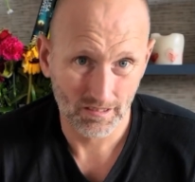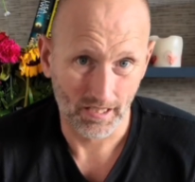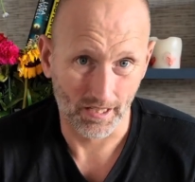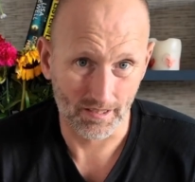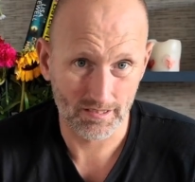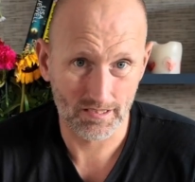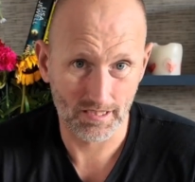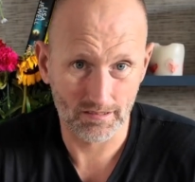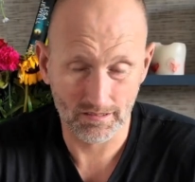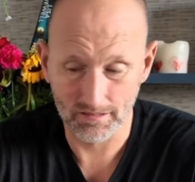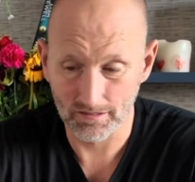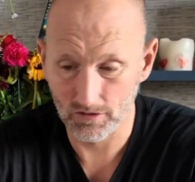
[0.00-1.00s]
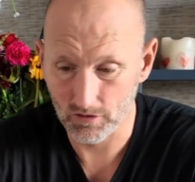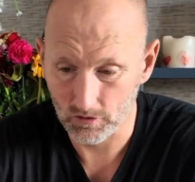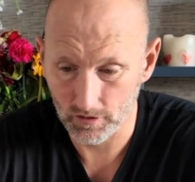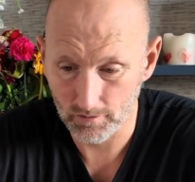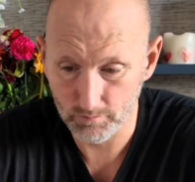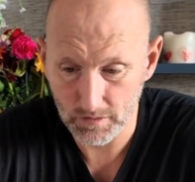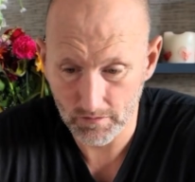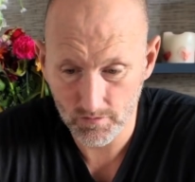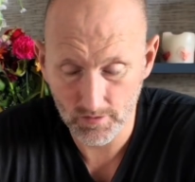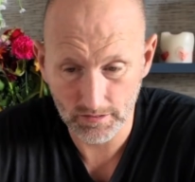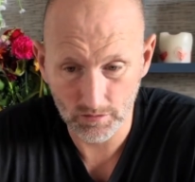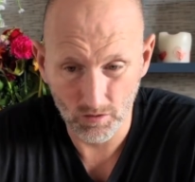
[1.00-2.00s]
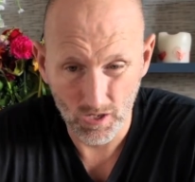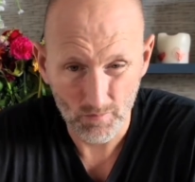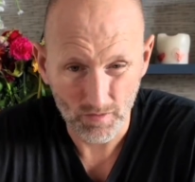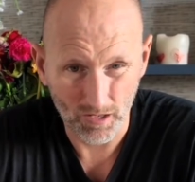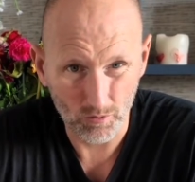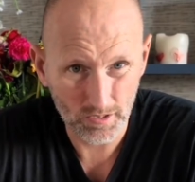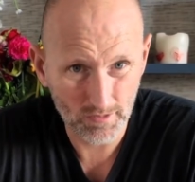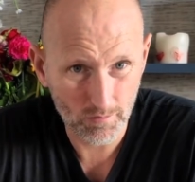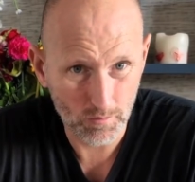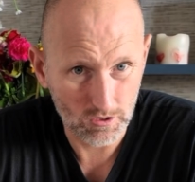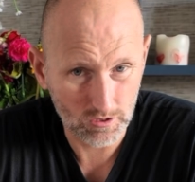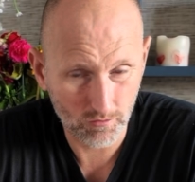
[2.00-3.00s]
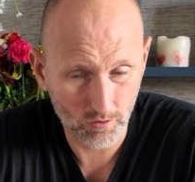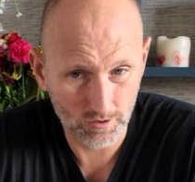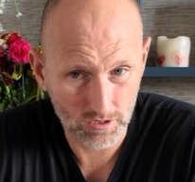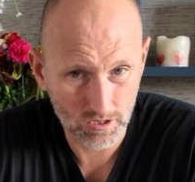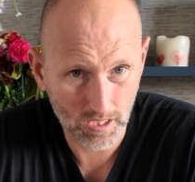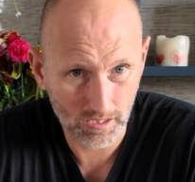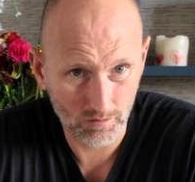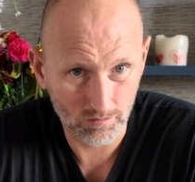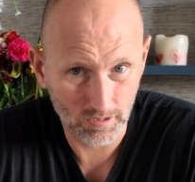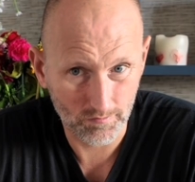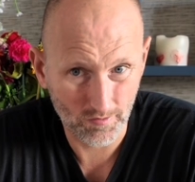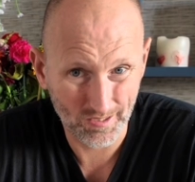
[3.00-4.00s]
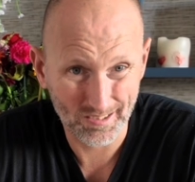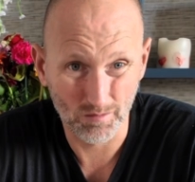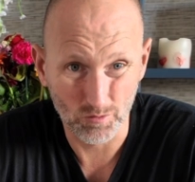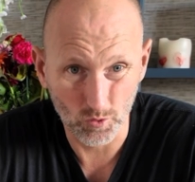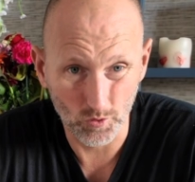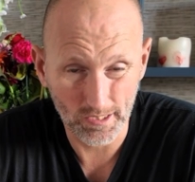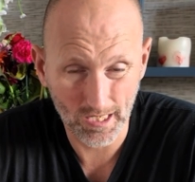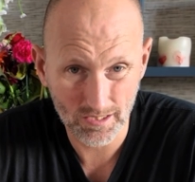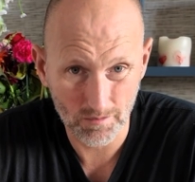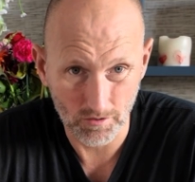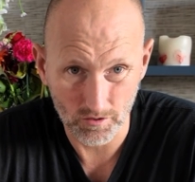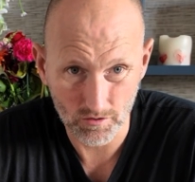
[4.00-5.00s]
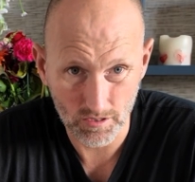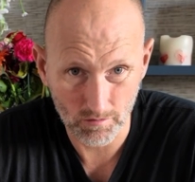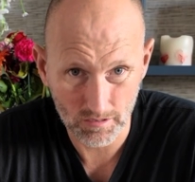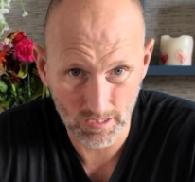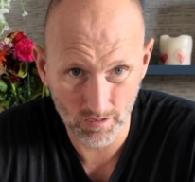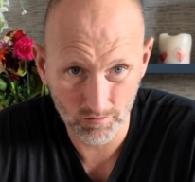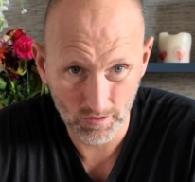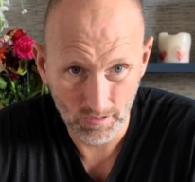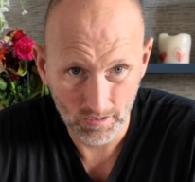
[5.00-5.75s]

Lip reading: And as I said to you on a previous video, I only ever put stuff on the channel if I think I'm going to actually be using it myself.